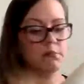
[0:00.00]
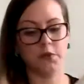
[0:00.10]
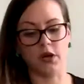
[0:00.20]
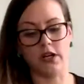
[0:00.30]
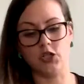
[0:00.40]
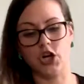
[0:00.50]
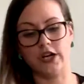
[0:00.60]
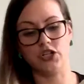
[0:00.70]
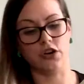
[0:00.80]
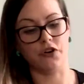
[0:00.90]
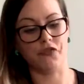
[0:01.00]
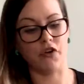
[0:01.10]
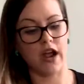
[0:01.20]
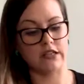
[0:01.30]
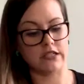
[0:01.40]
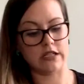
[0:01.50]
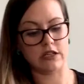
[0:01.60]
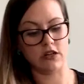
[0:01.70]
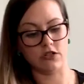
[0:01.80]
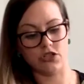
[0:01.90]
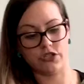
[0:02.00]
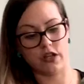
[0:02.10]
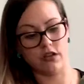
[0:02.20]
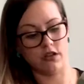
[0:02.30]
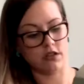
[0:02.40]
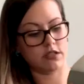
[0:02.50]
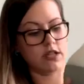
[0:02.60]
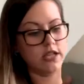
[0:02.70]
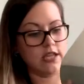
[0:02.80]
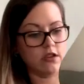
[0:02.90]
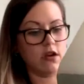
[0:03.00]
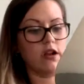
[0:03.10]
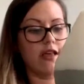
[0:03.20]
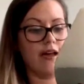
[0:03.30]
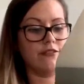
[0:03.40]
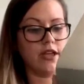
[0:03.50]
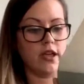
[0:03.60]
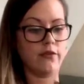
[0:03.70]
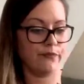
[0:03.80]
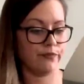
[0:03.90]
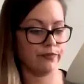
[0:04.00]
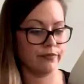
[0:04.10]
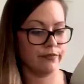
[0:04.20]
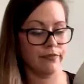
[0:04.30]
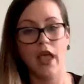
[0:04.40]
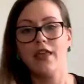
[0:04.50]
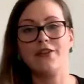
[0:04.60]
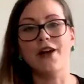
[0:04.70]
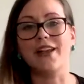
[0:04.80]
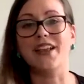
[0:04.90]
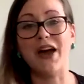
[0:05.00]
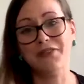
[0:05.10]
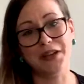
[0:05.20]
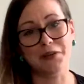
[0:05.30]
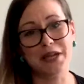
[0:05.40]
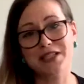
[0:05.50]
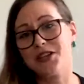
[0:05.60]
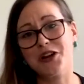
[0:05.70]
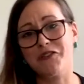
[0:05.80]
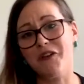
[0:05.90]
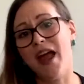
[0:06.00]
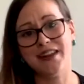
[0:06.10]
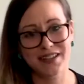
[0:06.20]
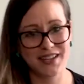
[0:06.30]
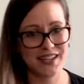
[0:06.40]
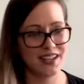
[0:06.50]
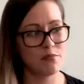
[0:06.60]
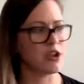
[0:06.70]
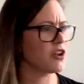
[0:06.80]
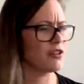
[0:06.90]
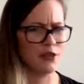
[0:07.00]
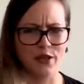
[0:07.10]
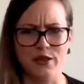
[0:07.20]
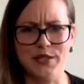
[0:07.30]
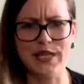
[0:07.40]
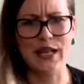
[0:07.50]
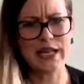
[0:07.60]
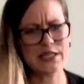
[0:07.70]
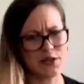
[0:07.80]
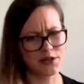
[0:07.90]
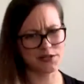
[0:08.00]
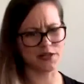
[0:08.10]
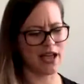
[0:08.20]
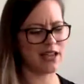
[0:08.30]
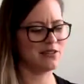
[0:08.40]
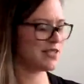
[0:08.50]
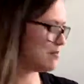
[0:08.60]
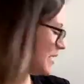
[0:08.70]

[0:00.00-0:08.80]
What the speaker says: you're gonna try to show your friend and then you're just gonna look silly and they're gonna laugh at you. They're not gonna laugh at you because they're your friend, but you're gonna look a little silly. So don't do that. Use the